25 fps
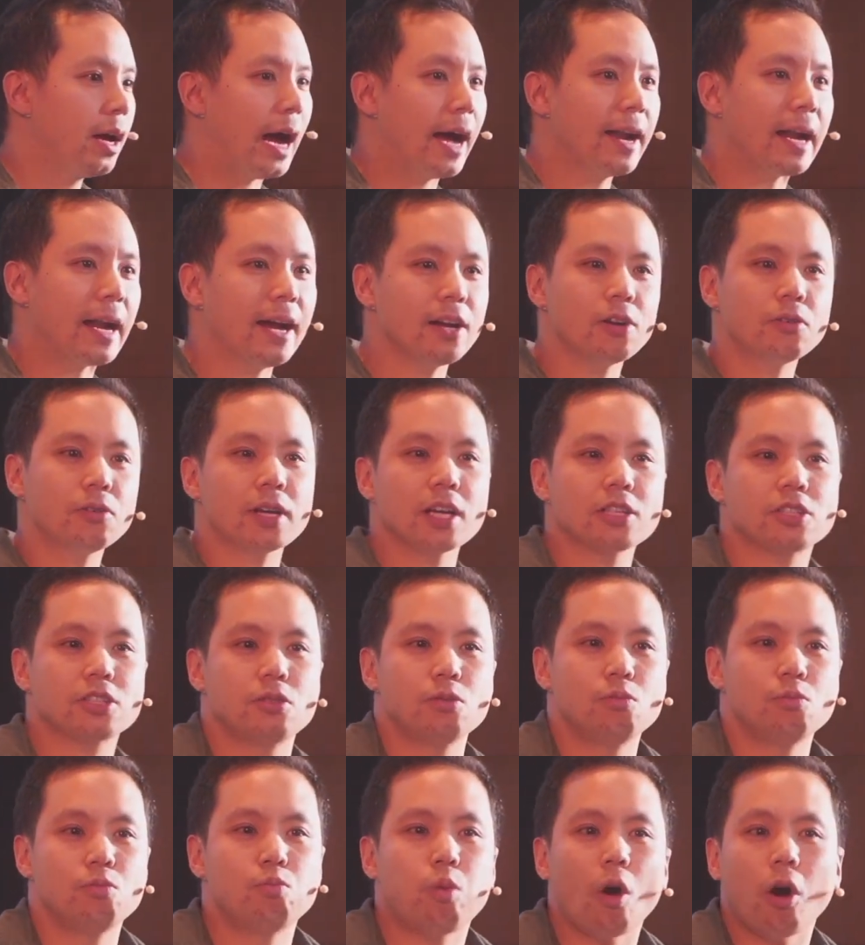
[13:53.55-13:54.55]
I, I don't get
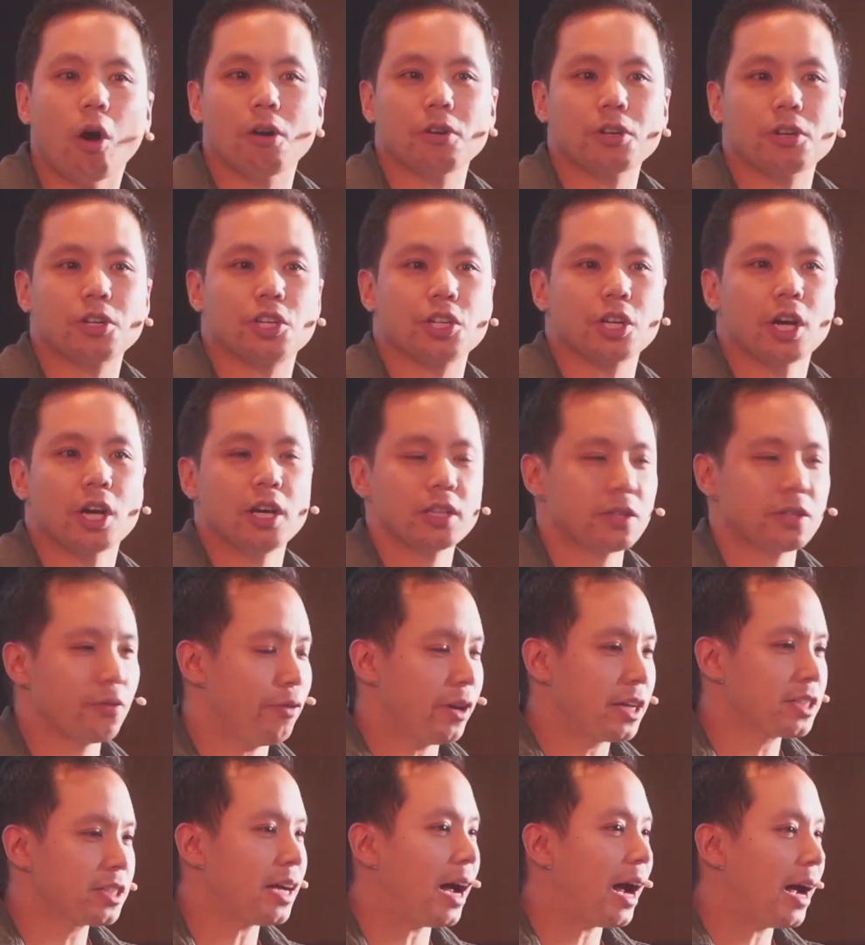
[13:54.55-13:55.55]
to watch the
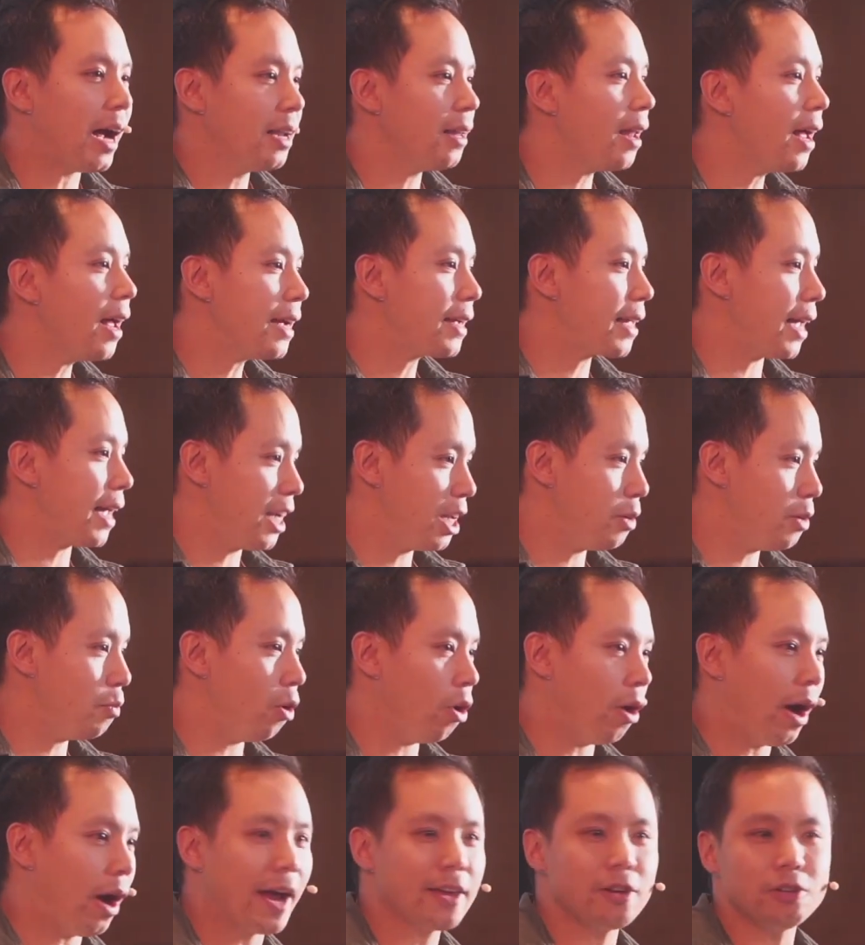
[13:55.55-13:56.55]
things that I like
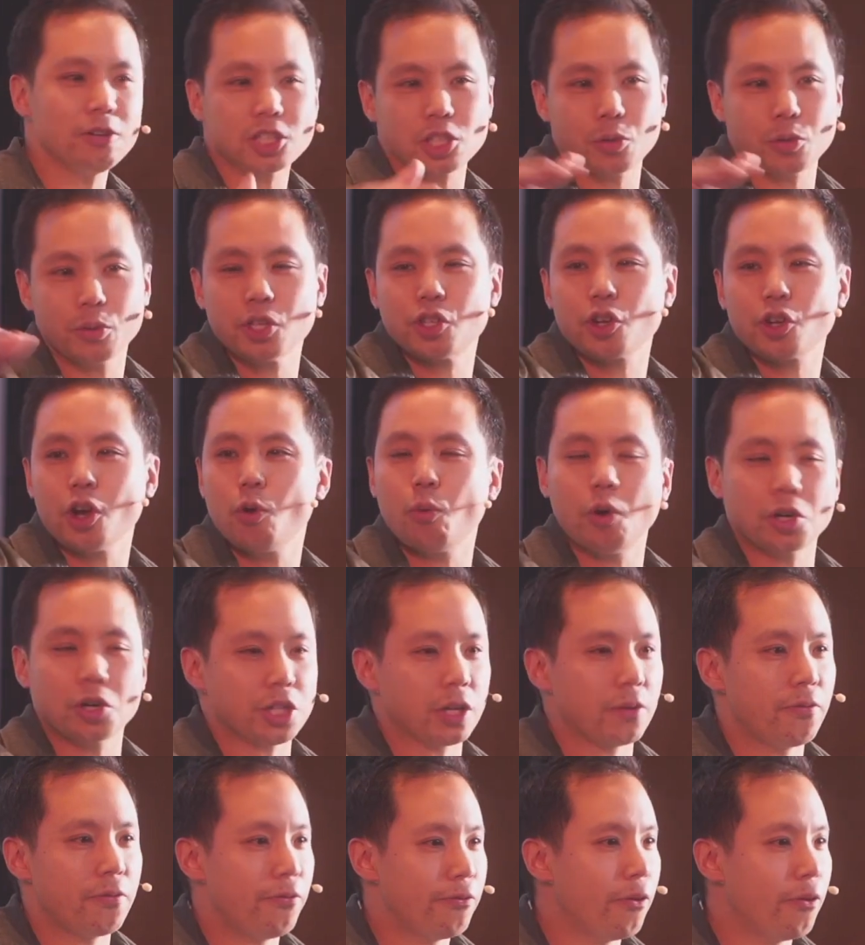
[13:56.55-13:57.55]
anymore. I used to enjoy
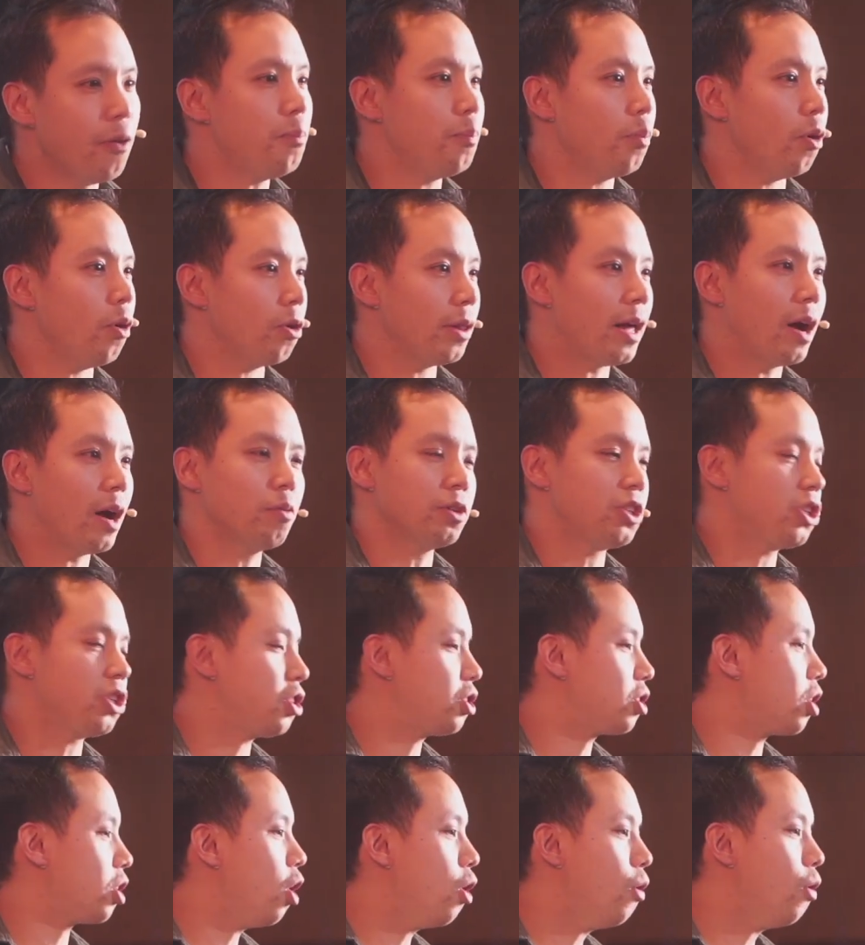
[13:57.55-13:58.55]
watching football. That was
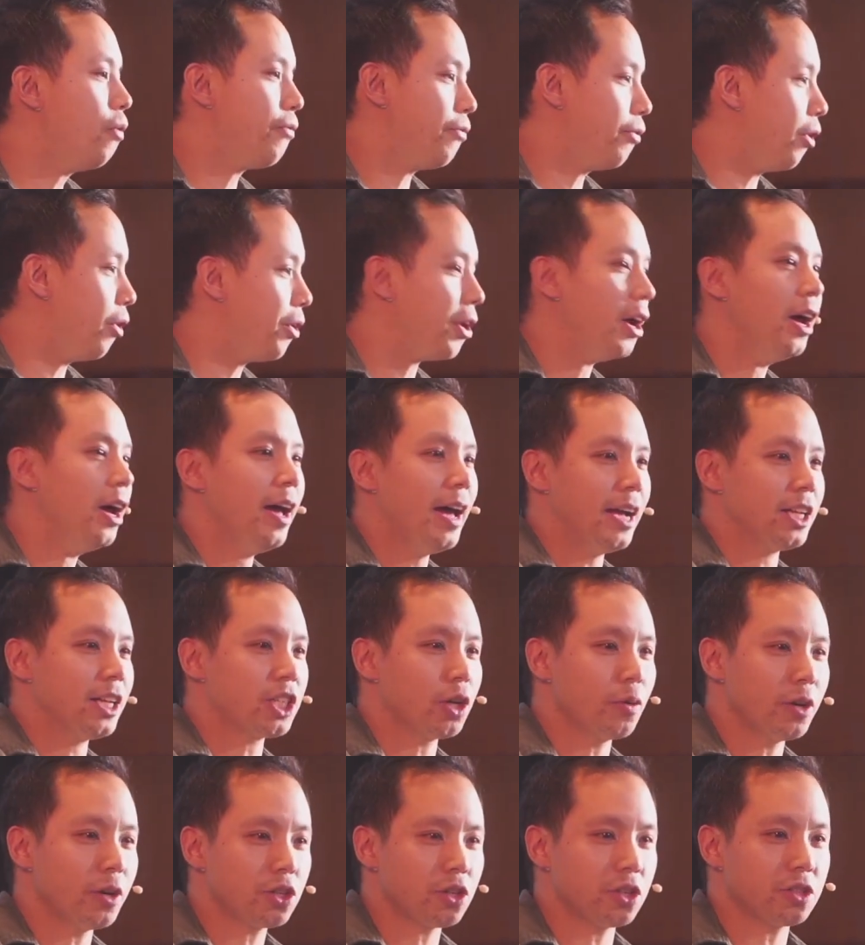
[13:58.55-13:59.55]
so fun and
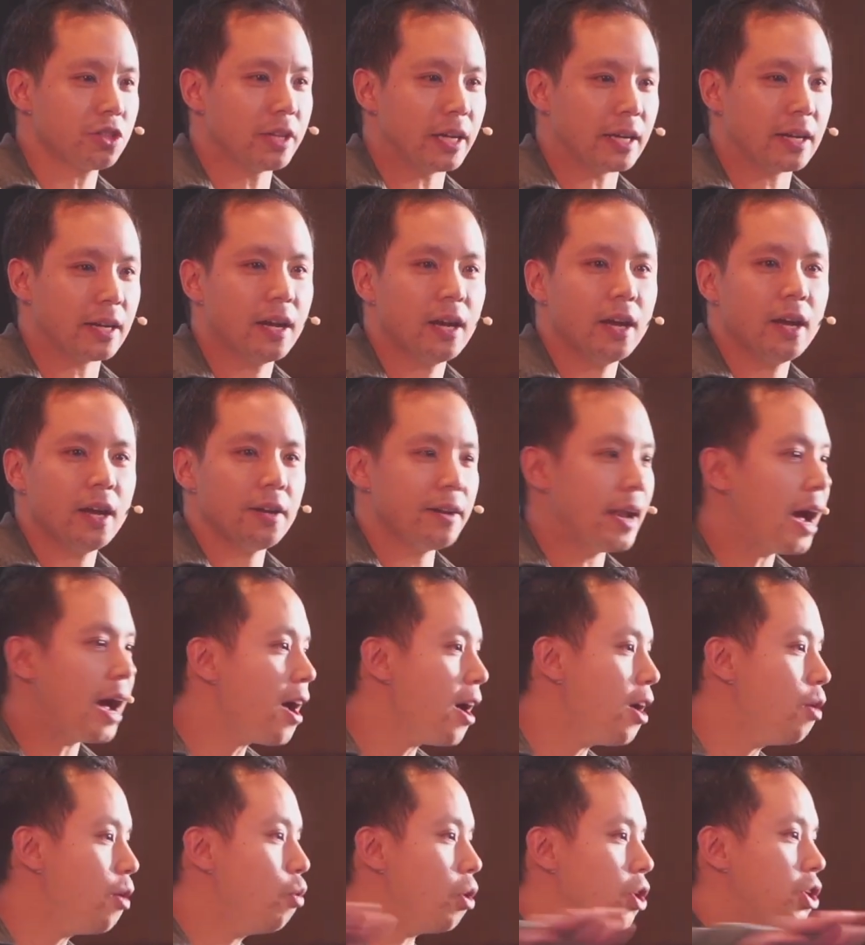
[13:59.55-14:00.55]
so interesting.
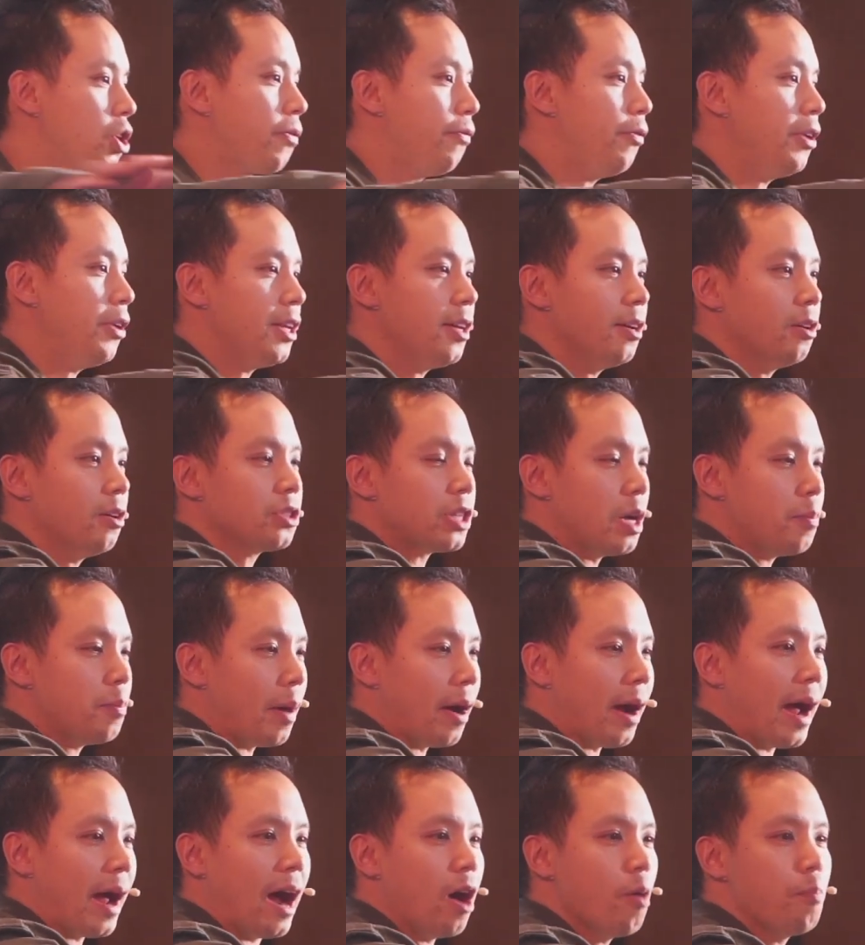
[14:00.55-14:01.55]
Now I watch videos
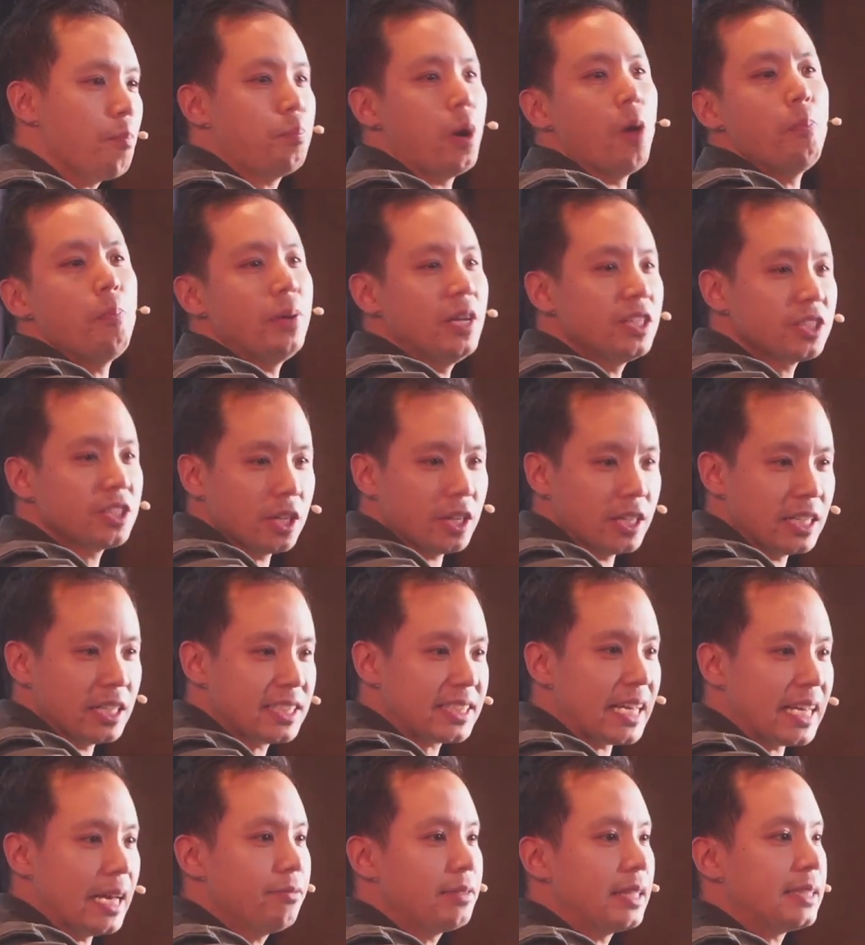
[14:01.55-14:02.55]
about how puppies are going to
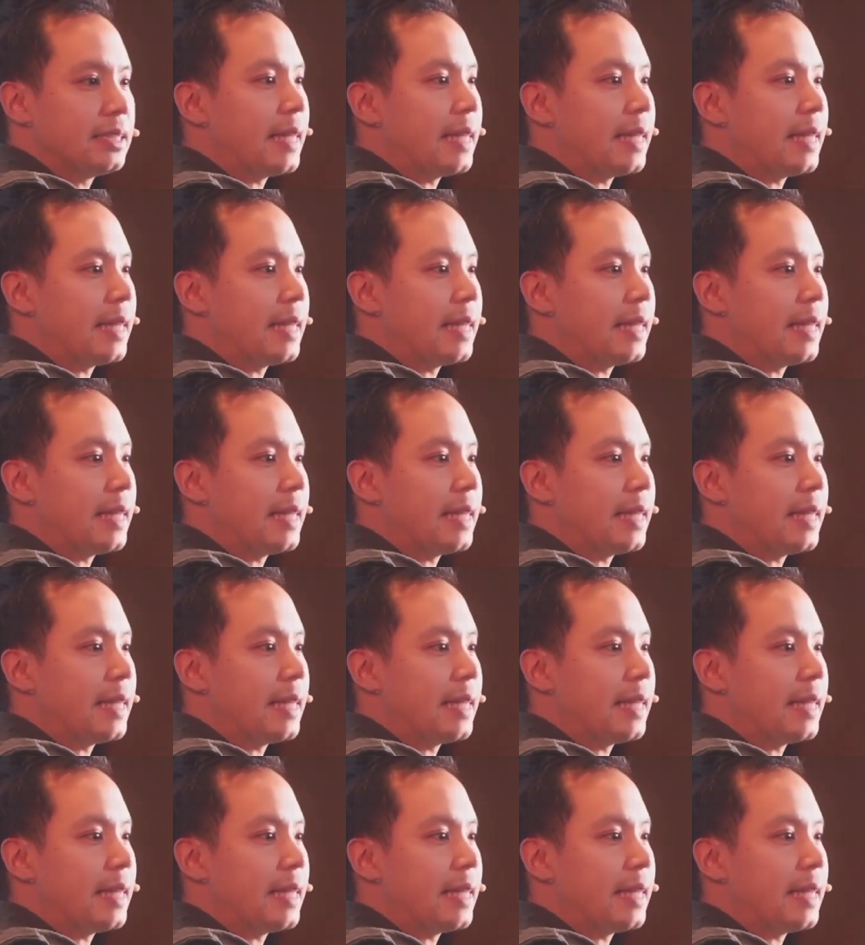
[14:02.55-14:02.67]
save